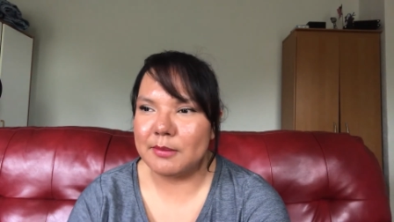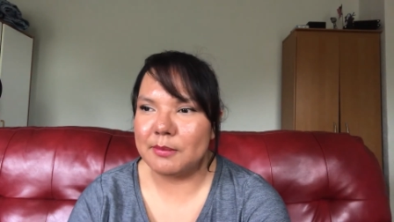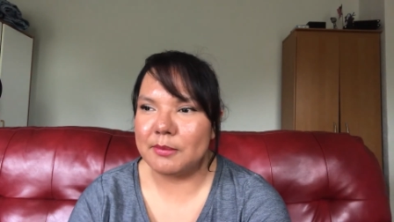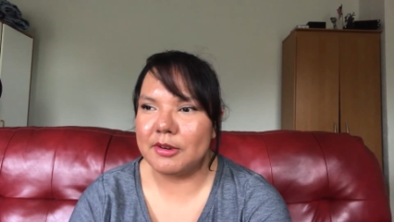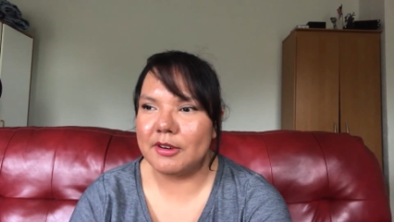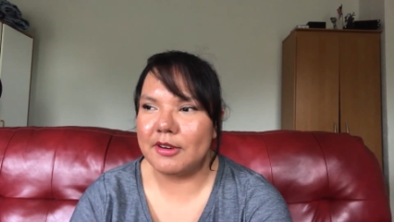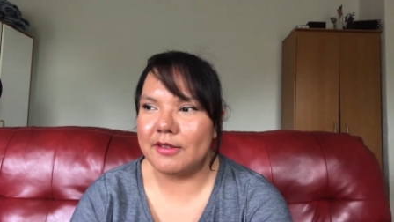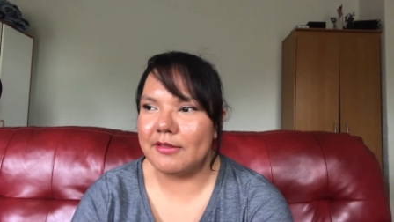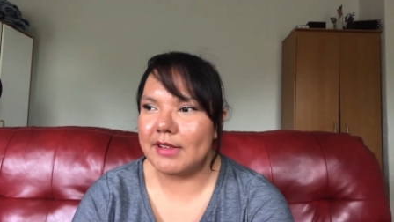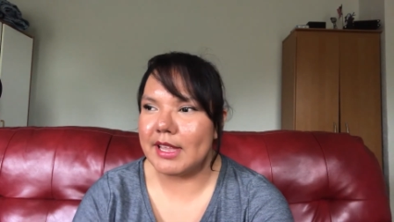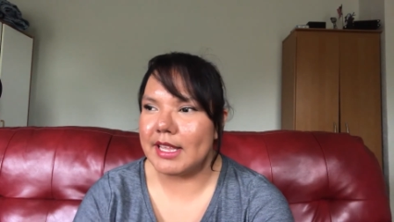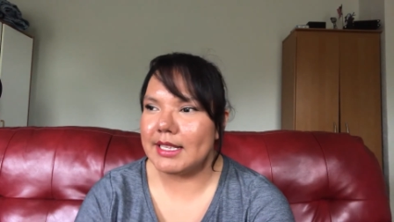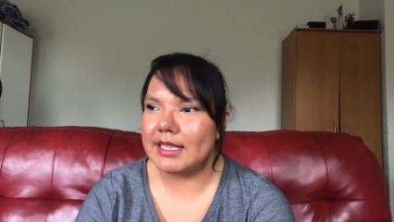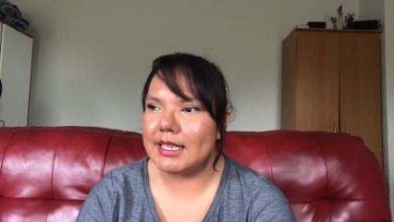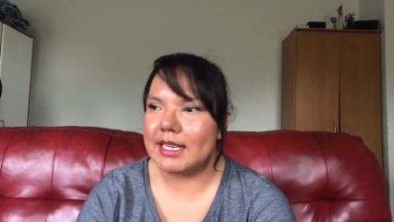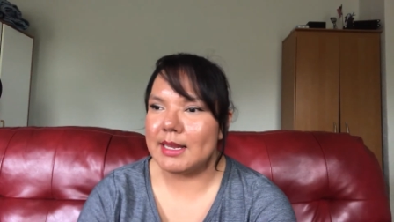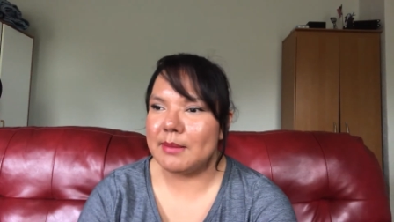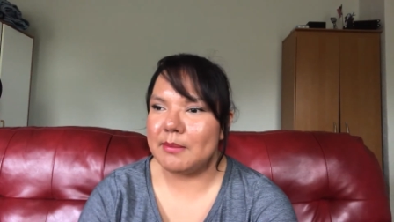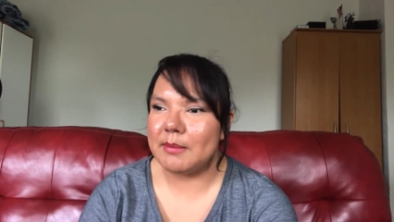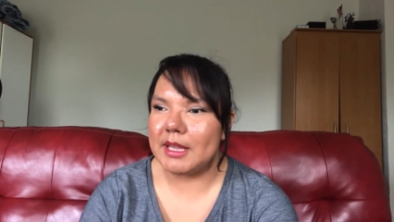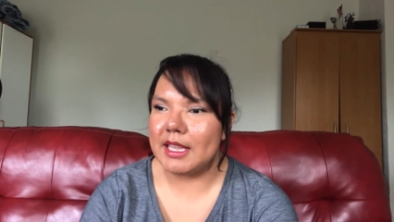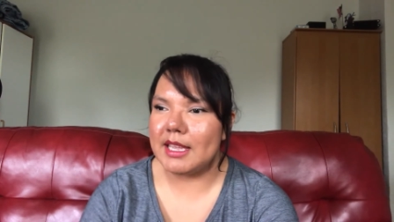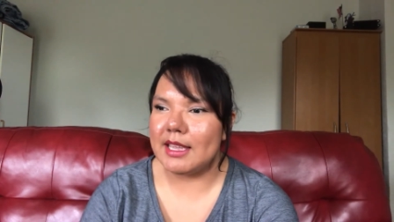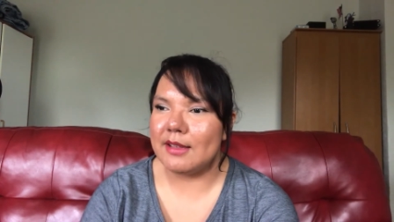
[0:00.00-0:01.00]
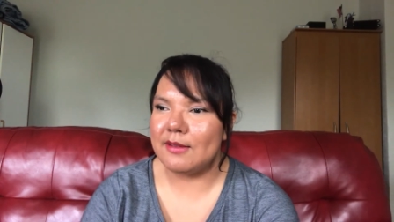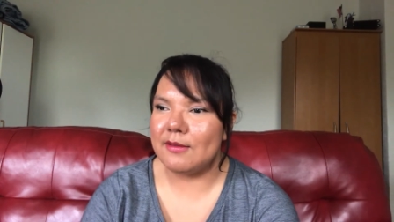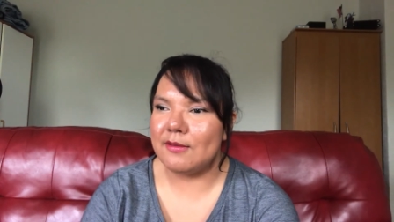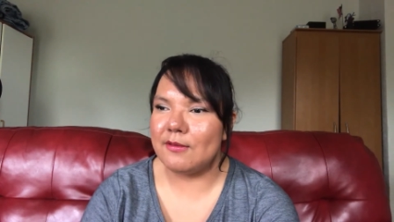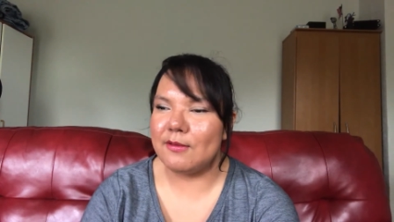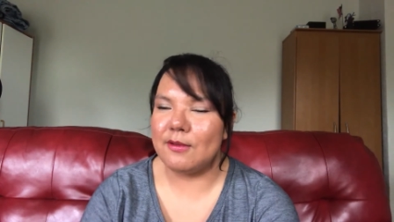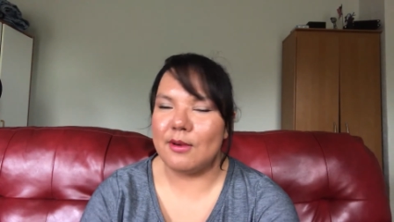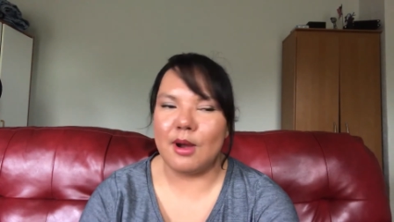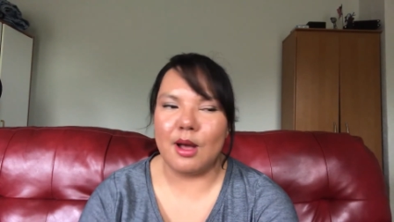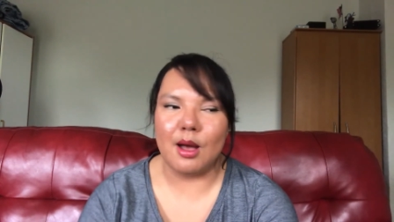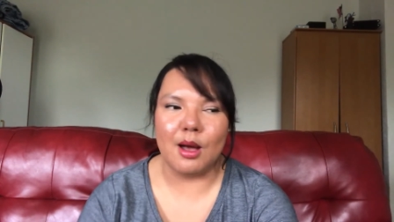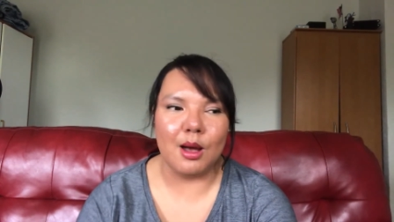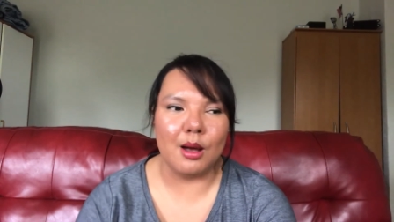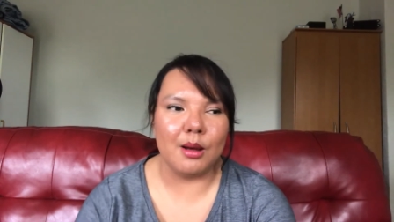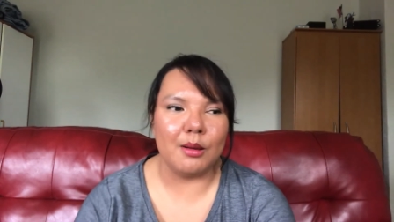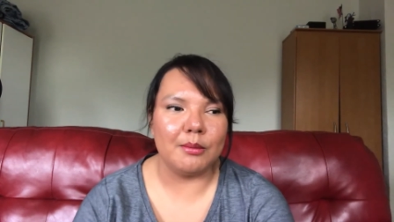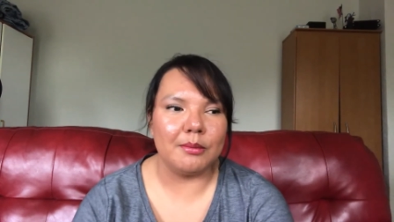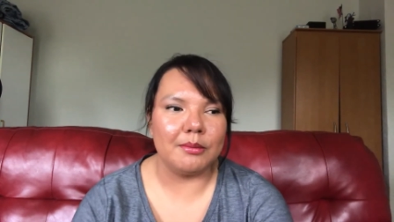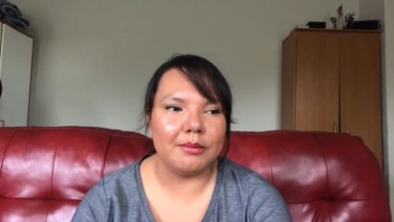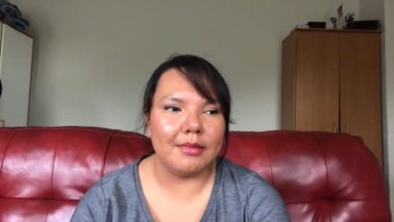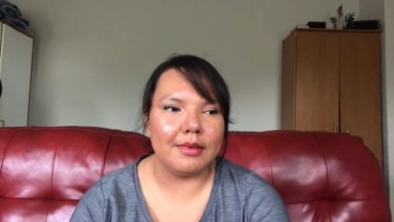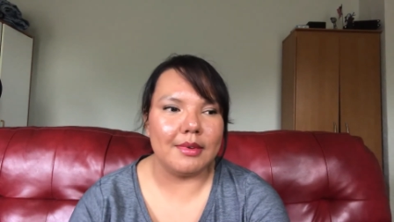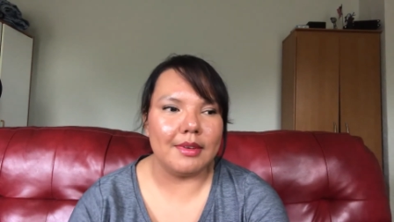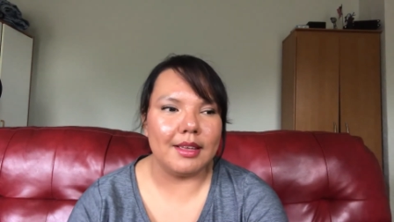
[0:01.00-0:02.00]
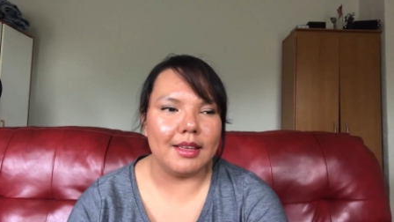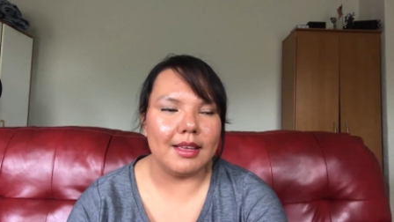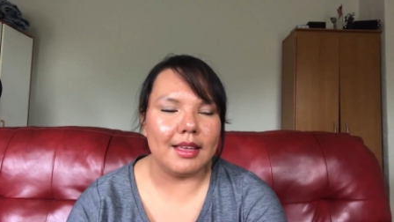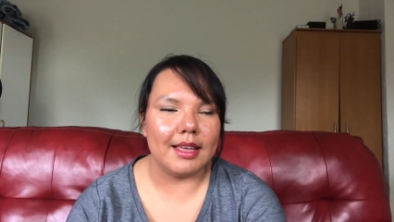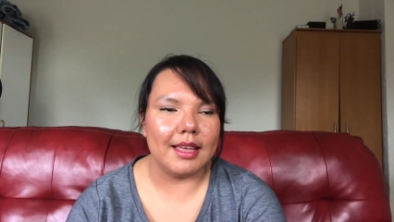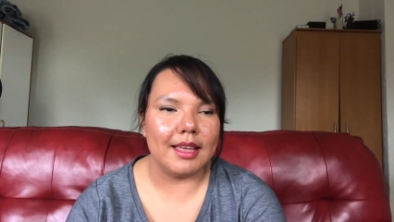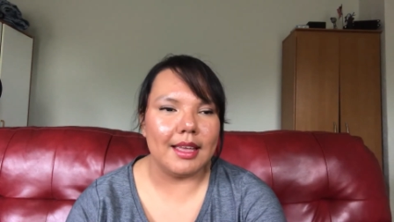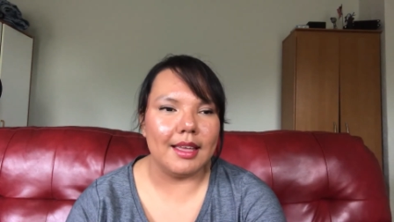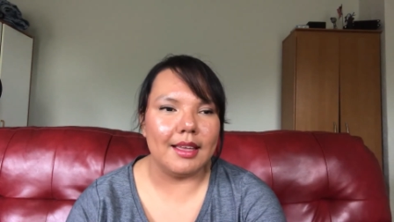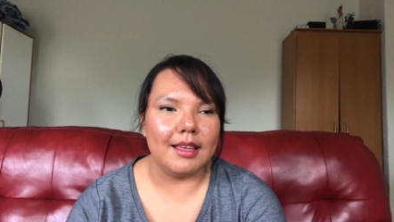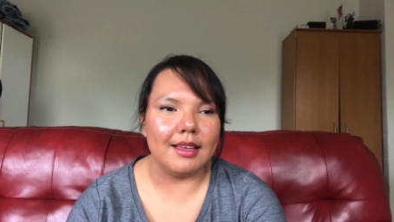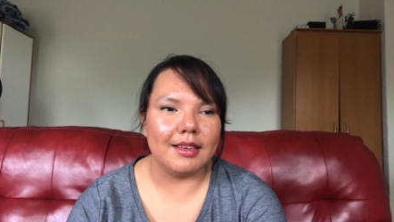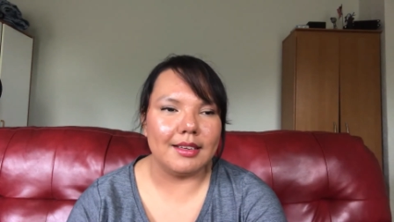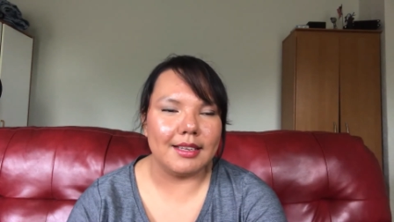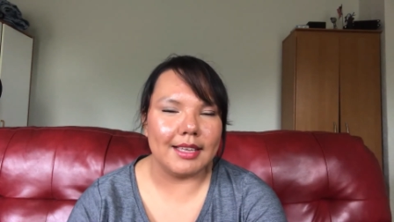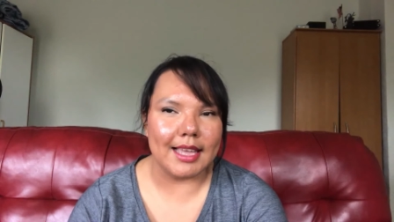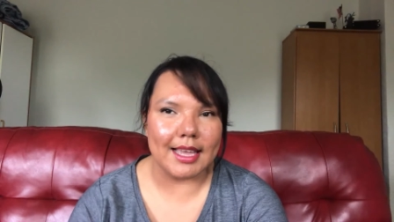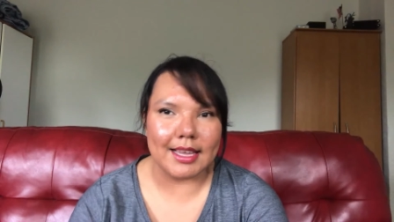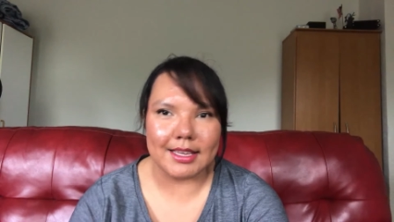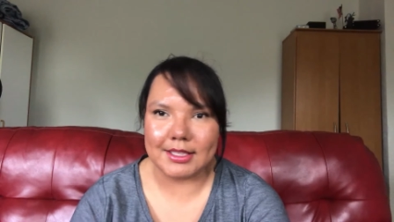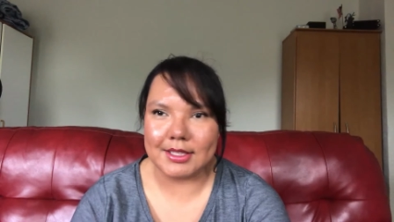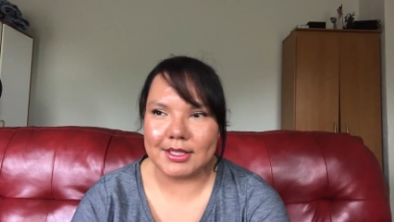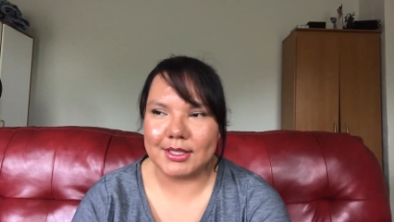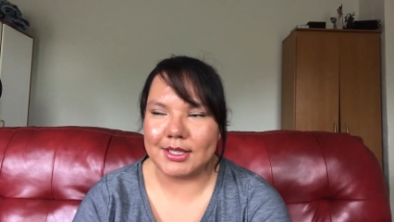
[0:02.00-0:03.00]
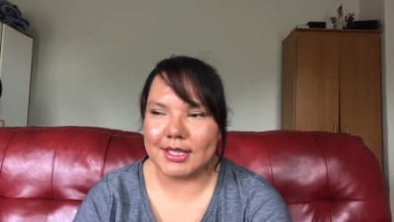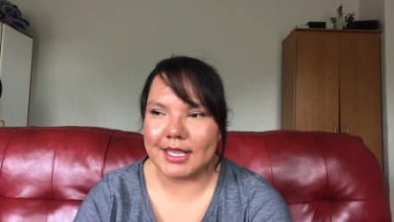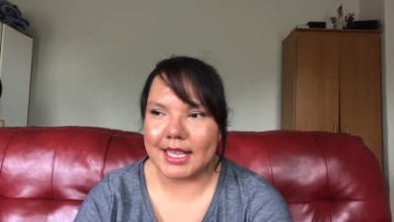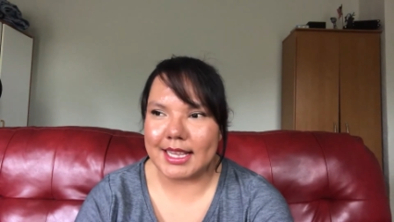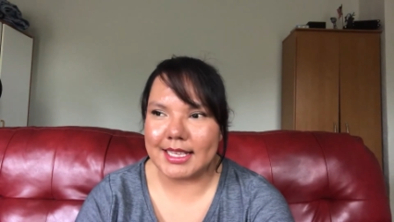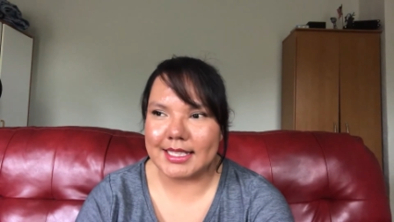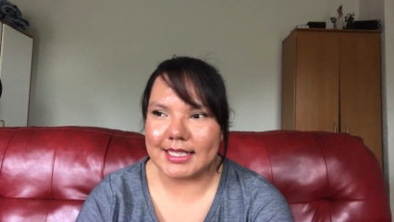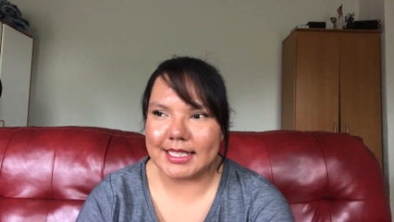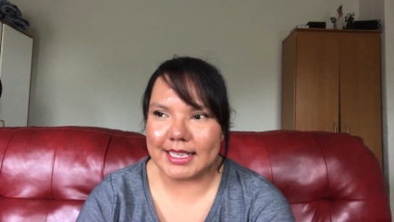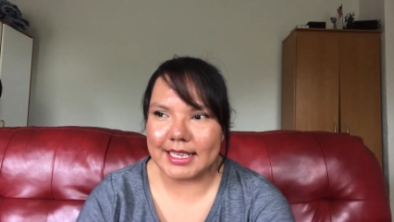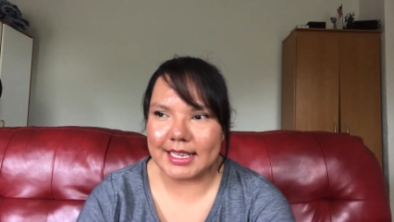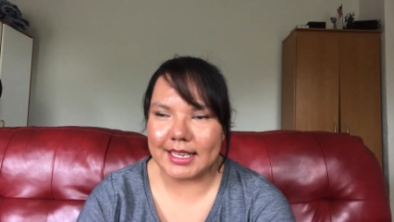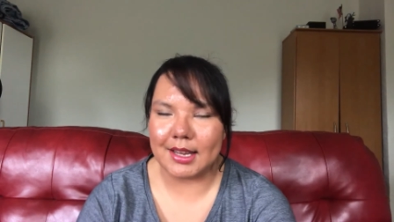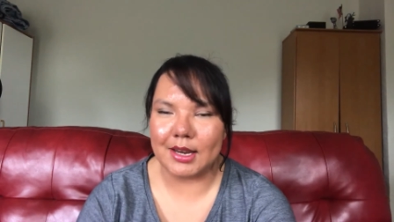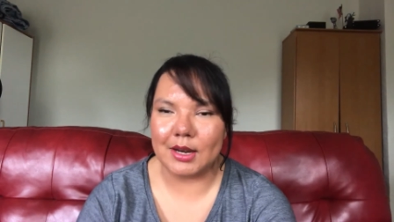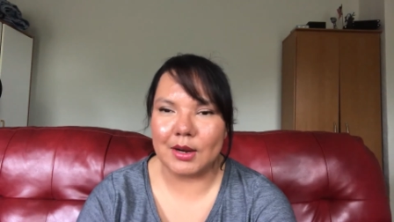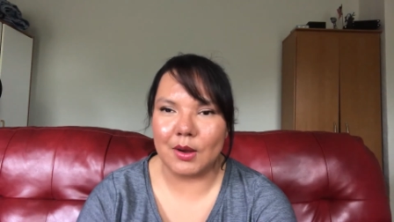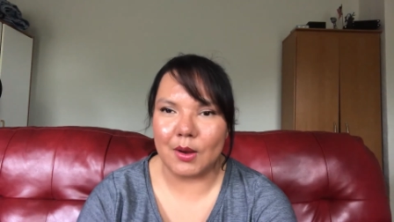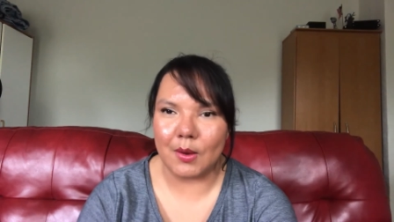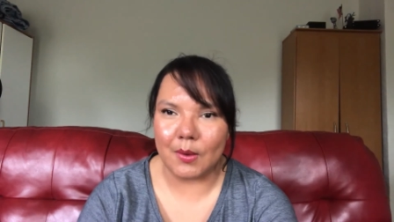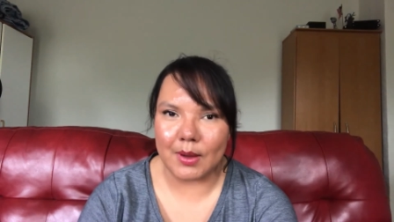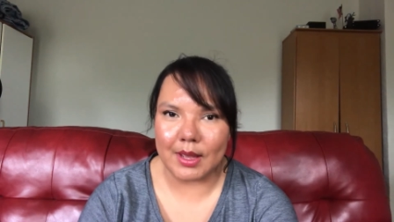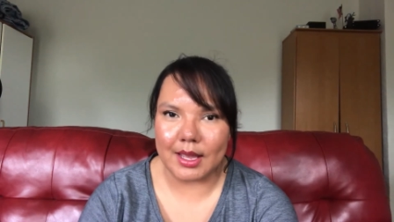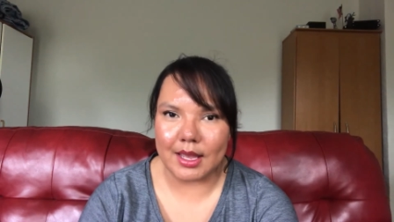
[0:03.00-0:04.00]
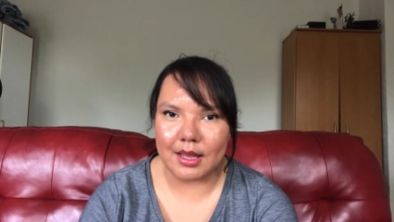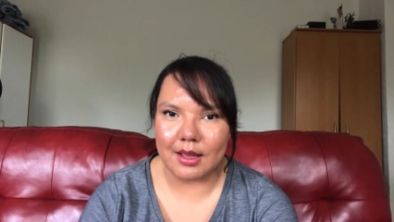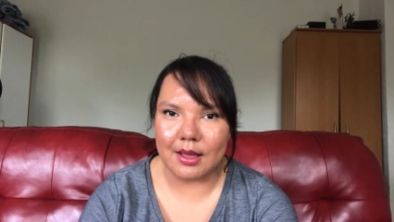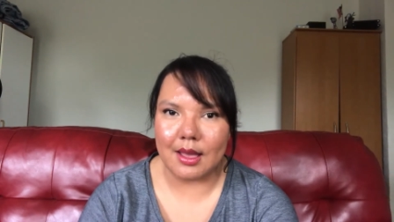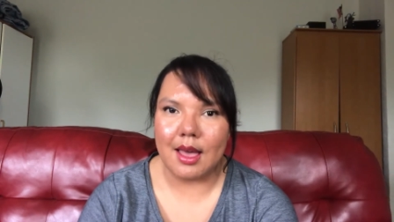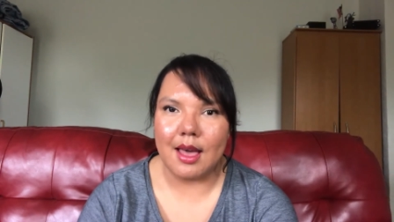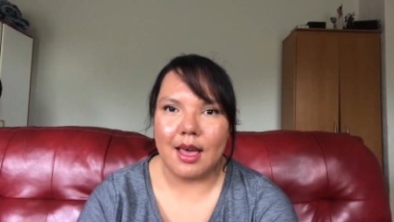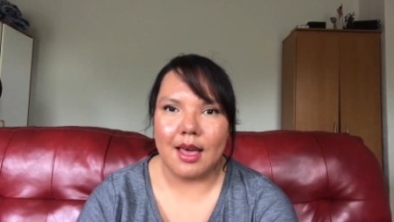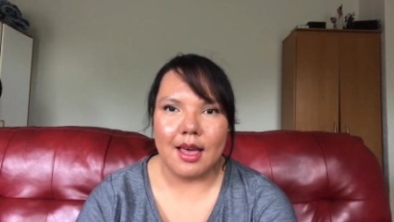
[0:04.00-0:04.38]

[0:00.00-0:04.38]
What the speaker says: preventing me from exercising and going